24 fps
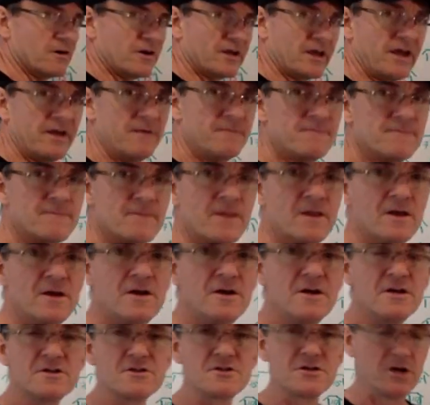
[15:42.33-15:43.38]
okay?
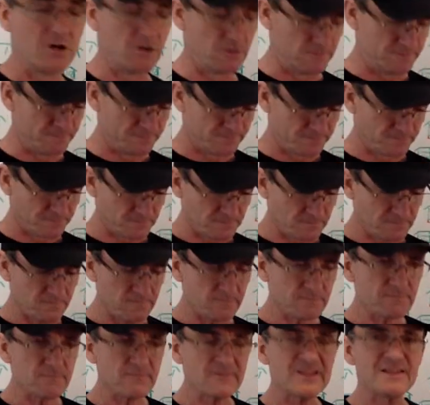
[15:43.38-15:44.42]
So
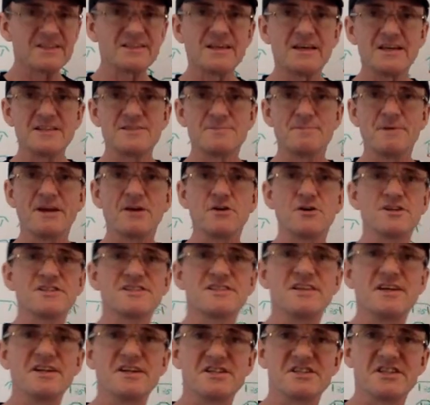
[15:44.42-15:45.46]
that's
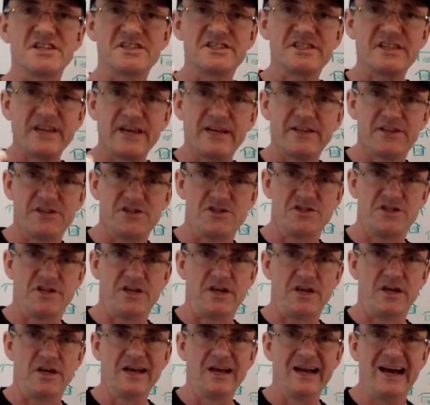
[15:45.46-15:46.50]
because there is a
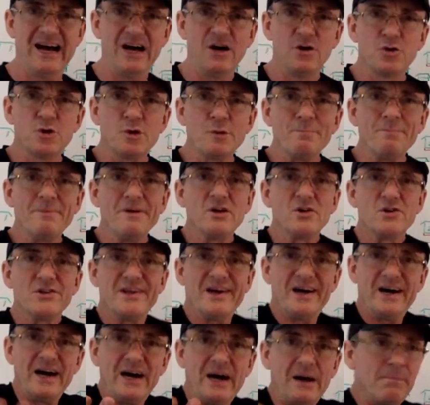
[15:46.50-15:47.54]
strategy how to
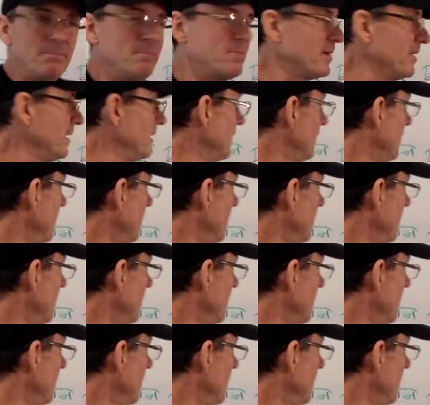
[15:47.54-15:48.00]
build up.